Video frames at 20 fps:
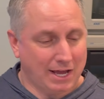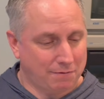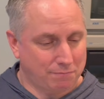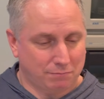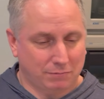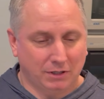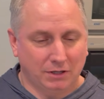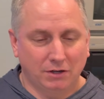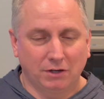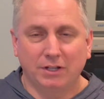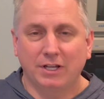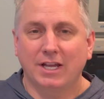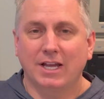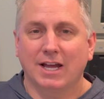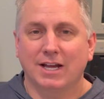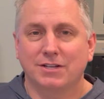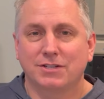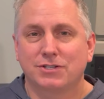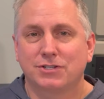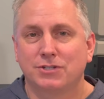Literally,
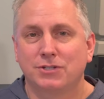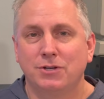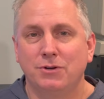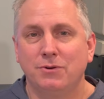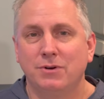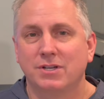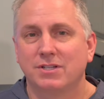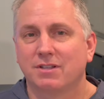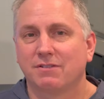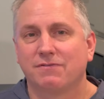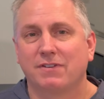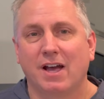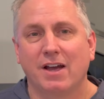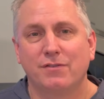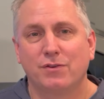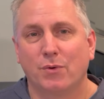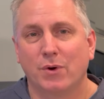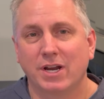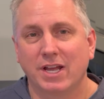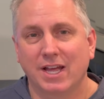as soon as the
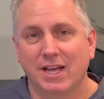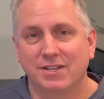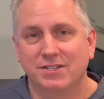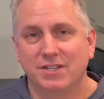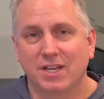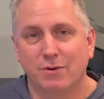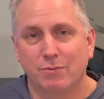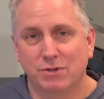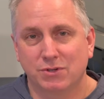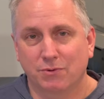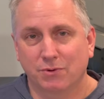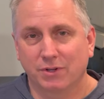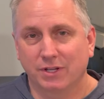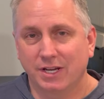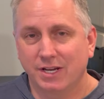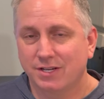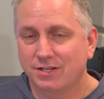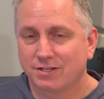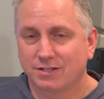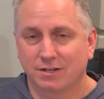520 ST was
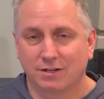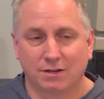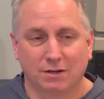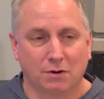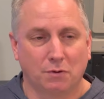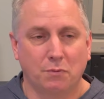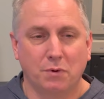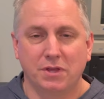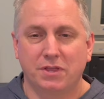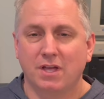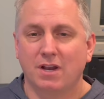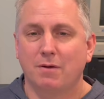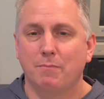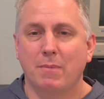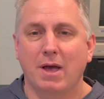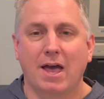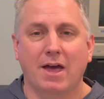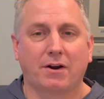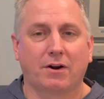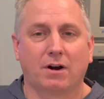released, within a
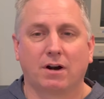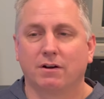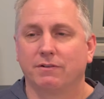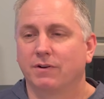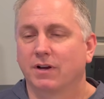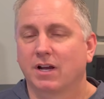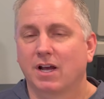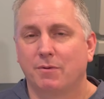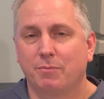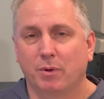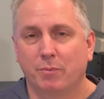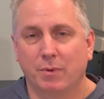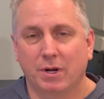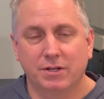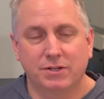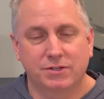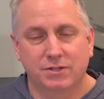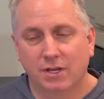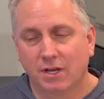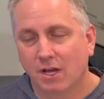matter of a couple
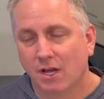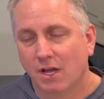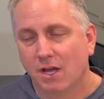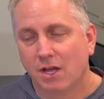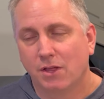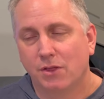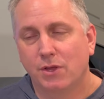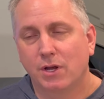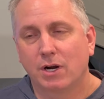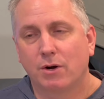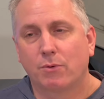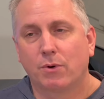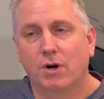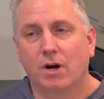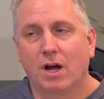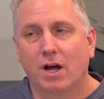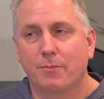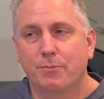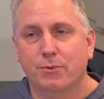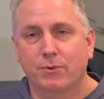months, there were
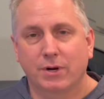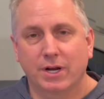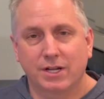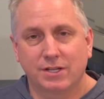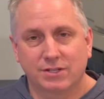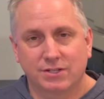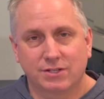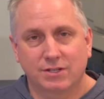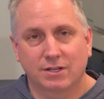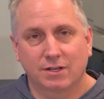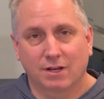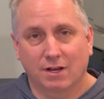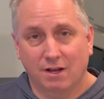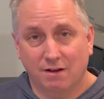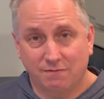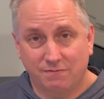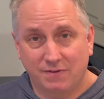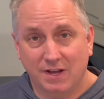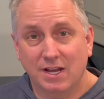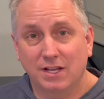upgrades
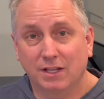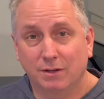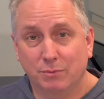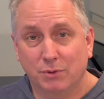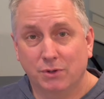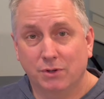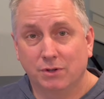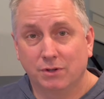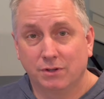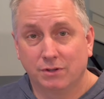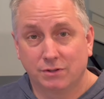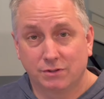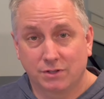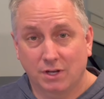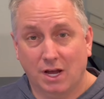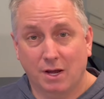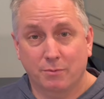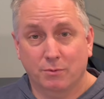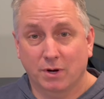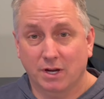available
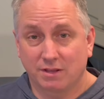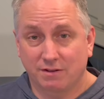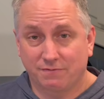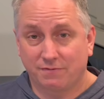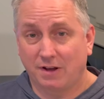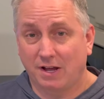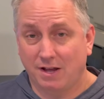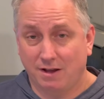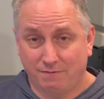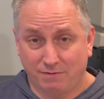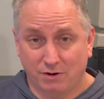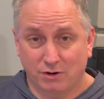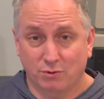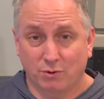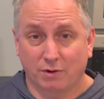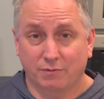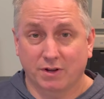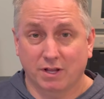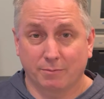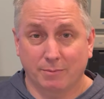to upgrade the
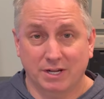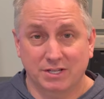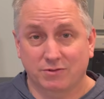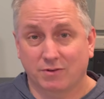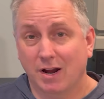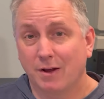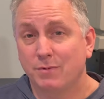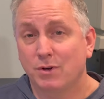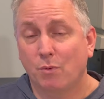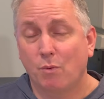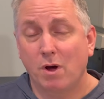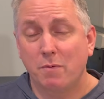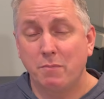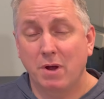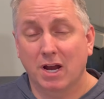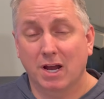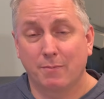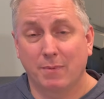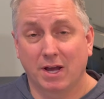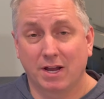512 kilobytes RAM to 1
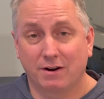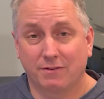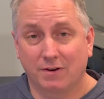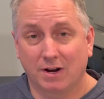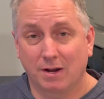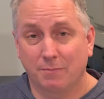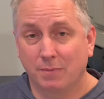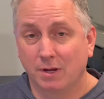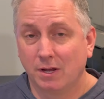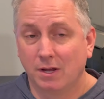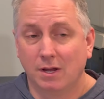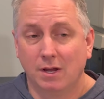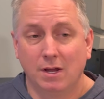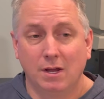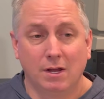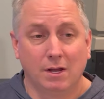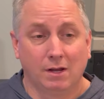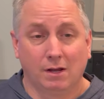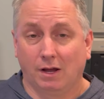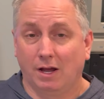megabyte of RAM.
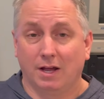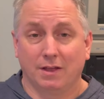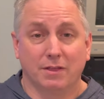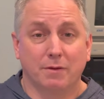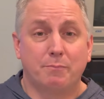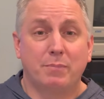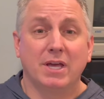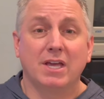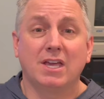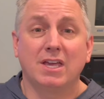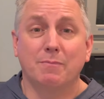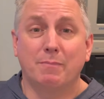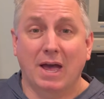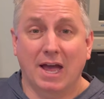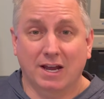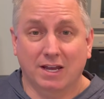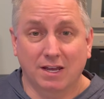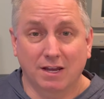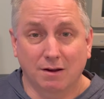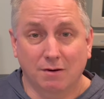The
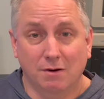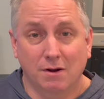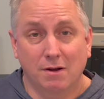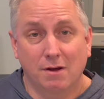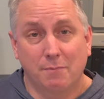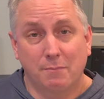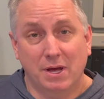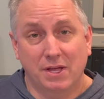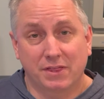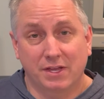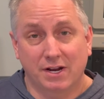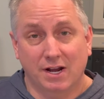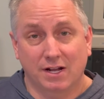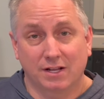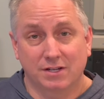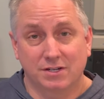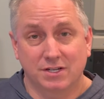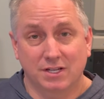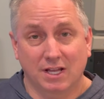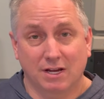piggybacking
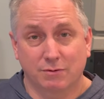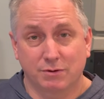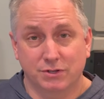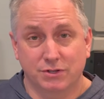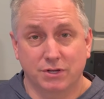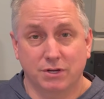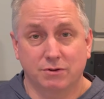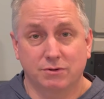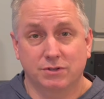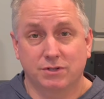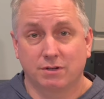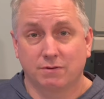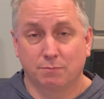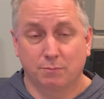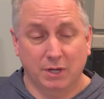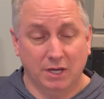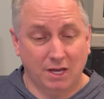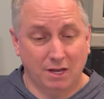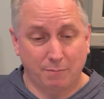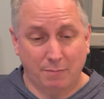methodology that was used,
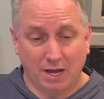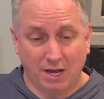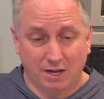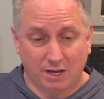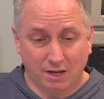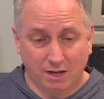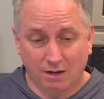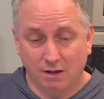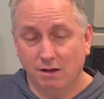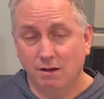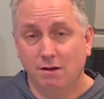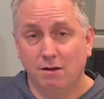piggybacking